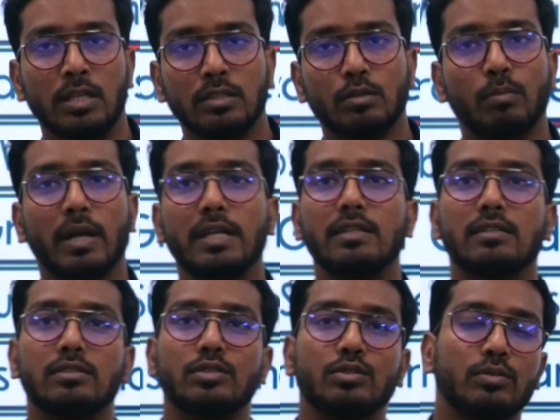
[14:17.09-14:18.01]
So my
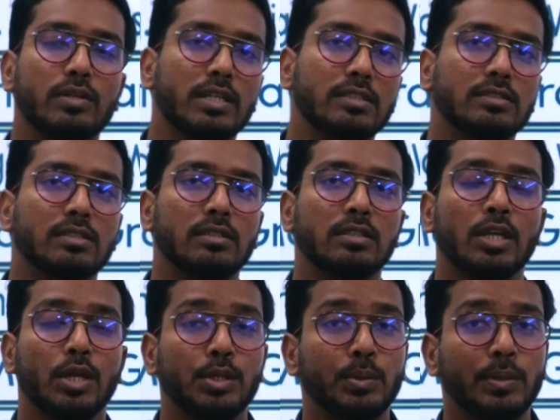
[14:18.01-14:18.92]
dear students,
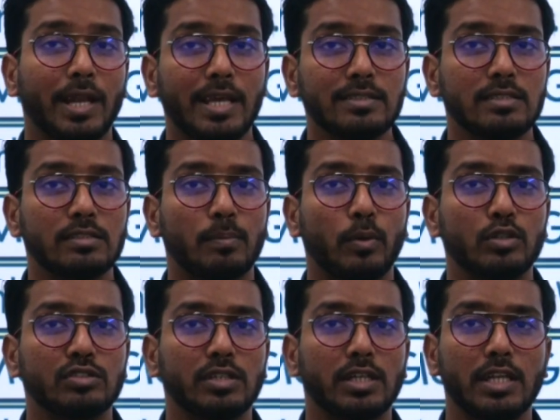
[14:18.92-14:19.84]
utilize this
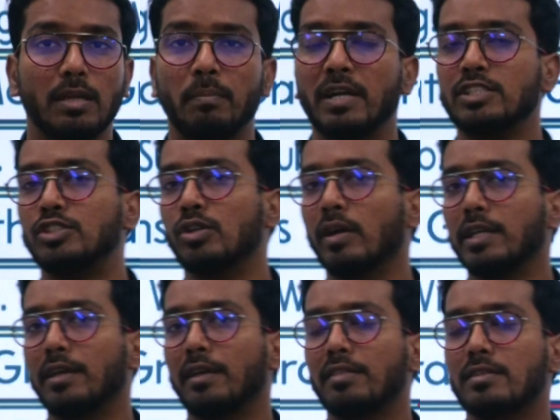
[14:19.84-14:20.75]
opportunity by
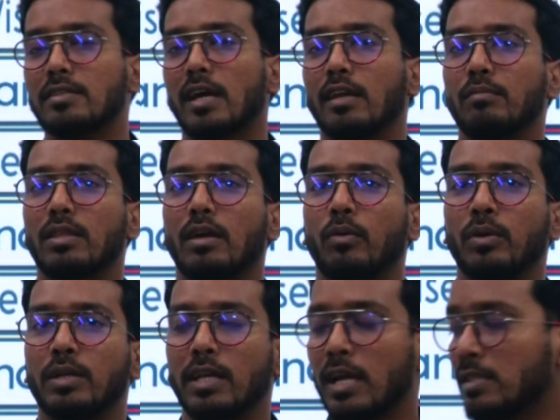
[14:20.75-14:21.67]
joining in the Saimedha
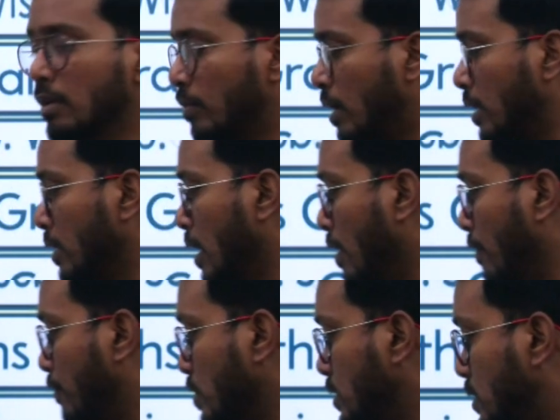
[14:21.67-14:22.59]
Koti Hyderabad
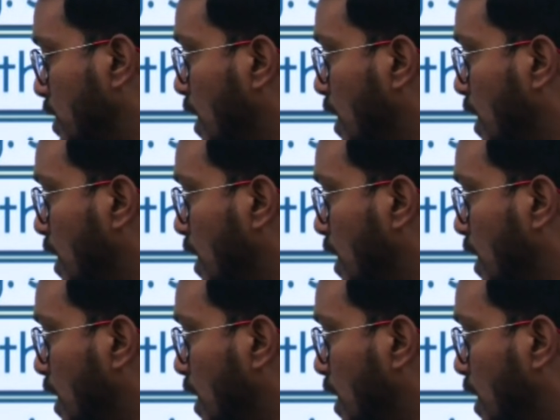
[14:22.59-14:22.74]
for